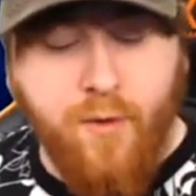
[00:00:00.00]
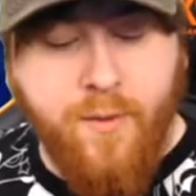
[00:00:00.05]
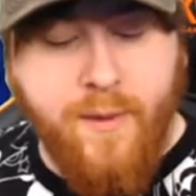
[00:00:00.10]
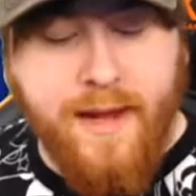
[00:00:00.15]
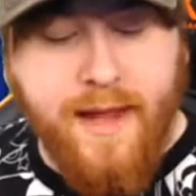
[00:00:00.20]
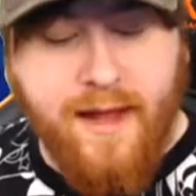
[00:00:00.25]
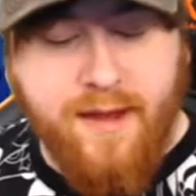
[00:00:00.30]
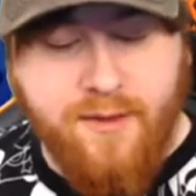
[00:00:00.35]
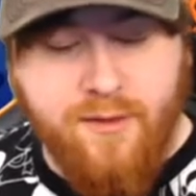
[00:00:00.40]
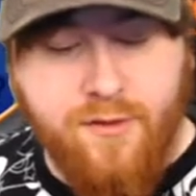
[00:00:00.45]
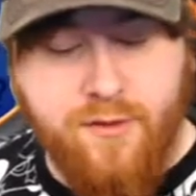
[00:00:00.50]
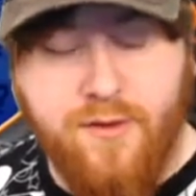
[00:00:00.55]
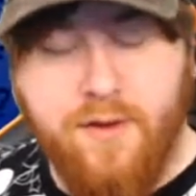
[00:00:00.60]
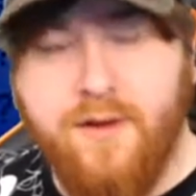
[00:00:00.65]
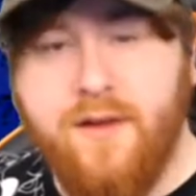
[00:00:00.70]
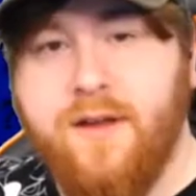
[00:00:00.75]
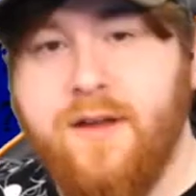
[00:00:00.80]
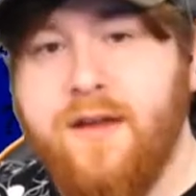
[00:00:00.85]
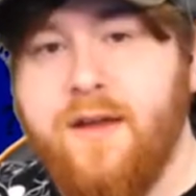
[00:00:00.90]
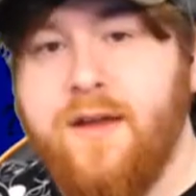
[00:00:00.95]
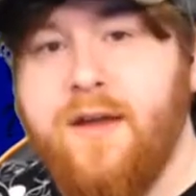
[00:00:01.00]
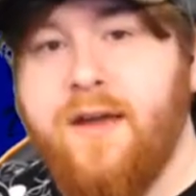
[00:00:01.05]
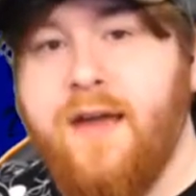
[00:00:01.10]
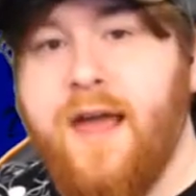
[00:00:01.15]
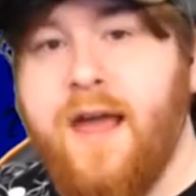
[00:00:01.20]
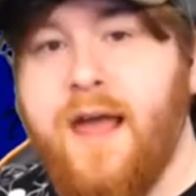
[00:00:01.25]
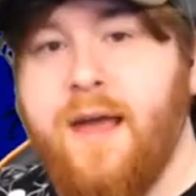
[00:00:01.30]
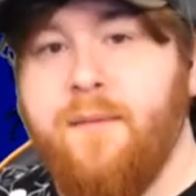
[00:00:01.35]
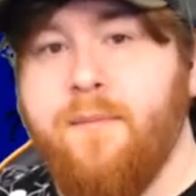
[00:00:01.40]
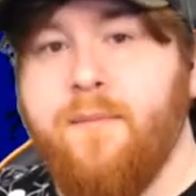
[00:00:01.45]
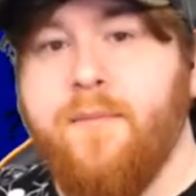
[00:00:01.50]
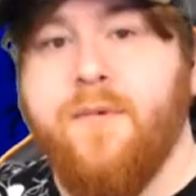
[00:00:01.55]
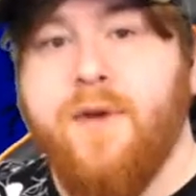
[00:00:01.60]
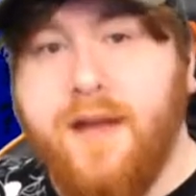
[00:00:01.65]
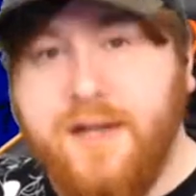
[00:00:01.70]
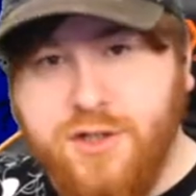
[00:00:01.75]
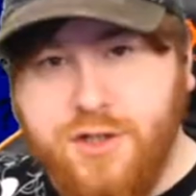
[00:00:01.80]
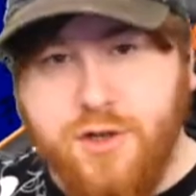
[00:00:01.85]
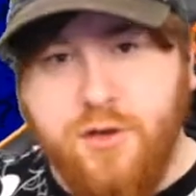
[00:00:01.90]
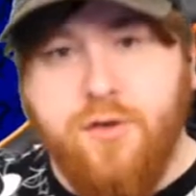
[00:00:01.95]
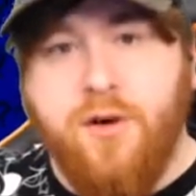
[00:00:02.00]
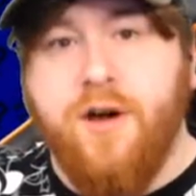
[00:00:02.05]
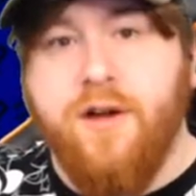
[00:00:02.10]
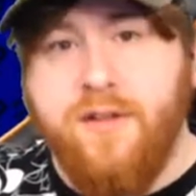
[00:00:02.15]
we get into it, as you know how